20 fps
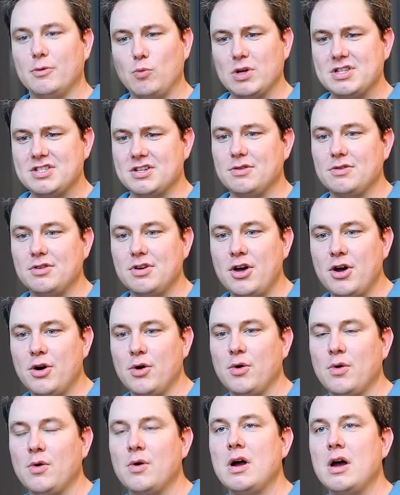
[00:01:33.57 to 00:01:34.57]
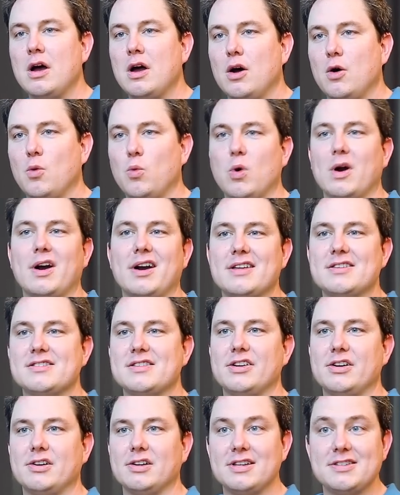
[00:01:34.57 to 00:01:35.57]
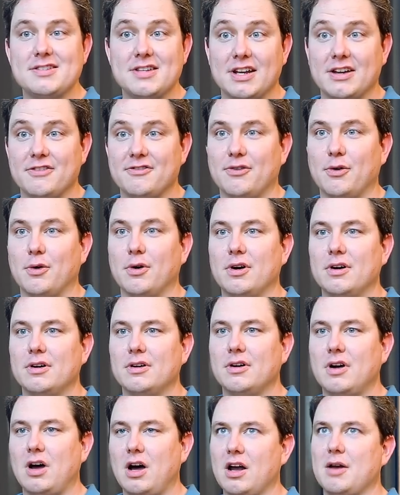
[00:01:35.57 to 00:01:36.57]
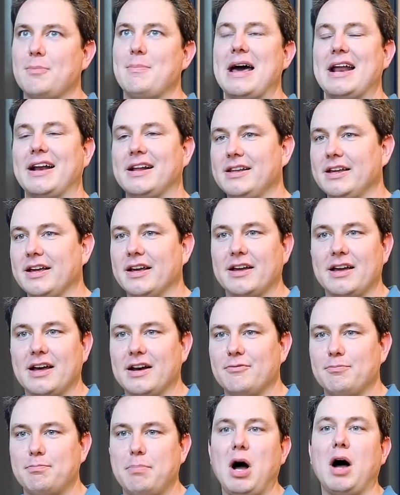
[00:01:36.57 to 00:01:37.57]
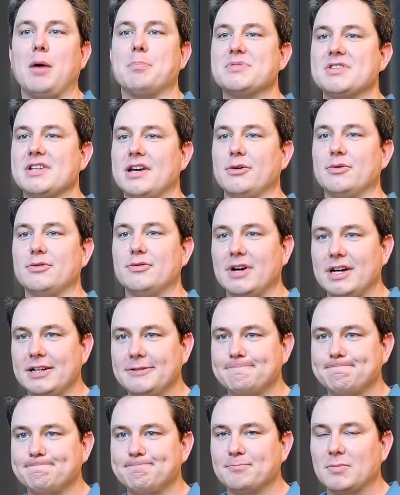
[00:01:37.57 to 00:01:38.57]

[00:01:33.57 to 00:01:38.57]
And once you know what it is that you're listening for, automatically it kind of pops out, right?